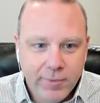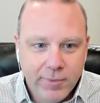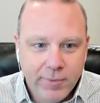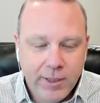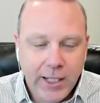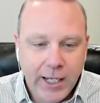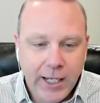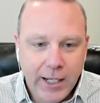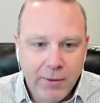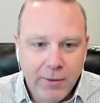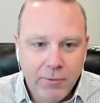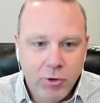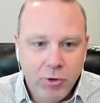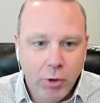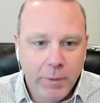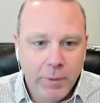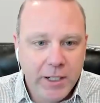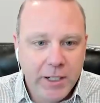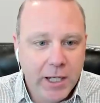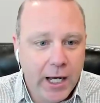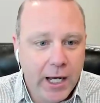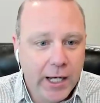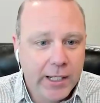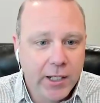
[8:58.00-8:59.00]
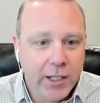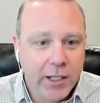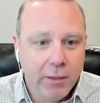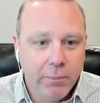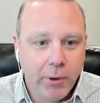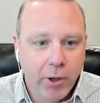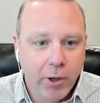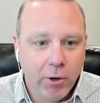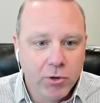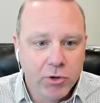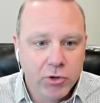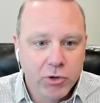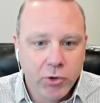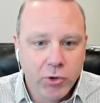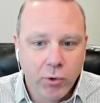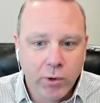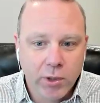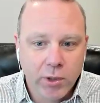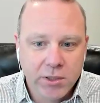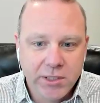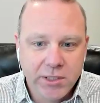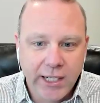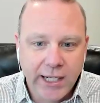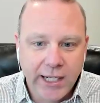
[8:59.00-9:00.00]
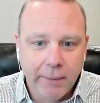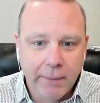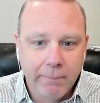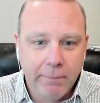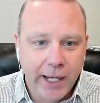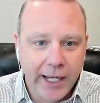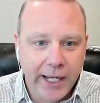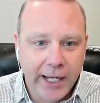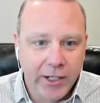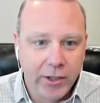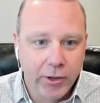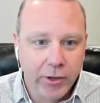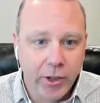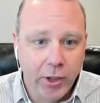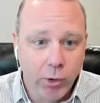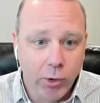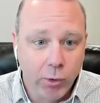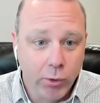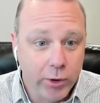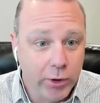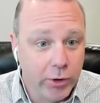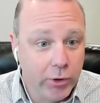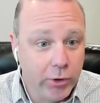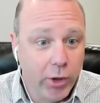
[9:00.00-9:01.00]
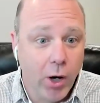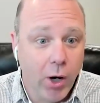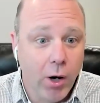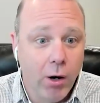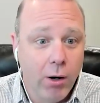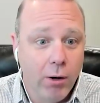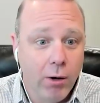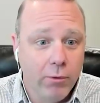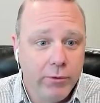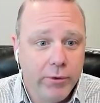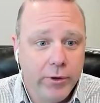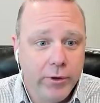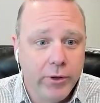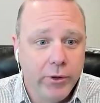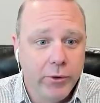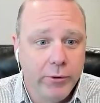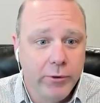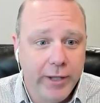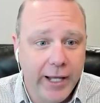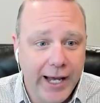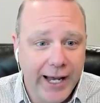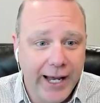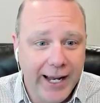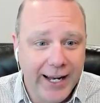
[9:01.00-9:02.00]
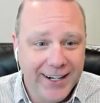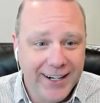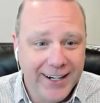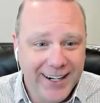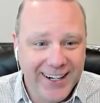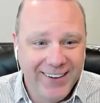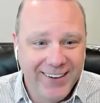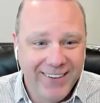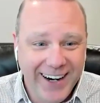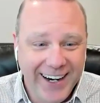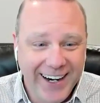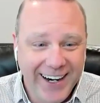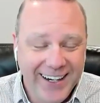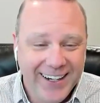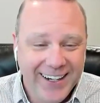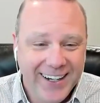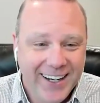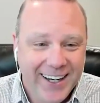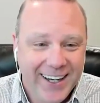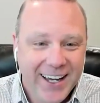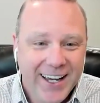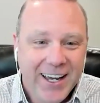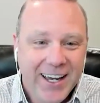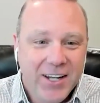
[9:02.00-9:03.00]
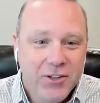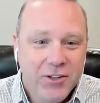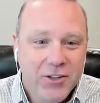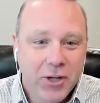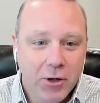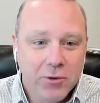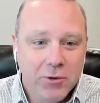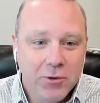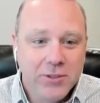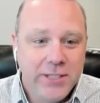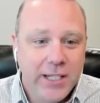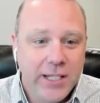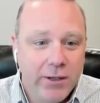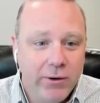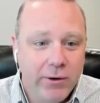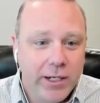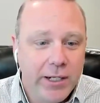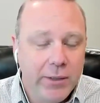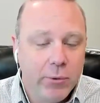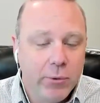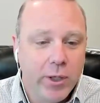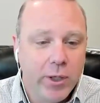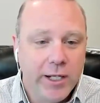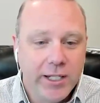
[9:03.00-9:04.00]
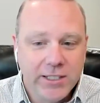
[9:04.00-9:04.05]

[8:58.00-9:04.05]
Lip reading: Yeah. Don't be knocking the borrower's door saying, I'm buying your note. Don't do that, right? Don't tell anyone.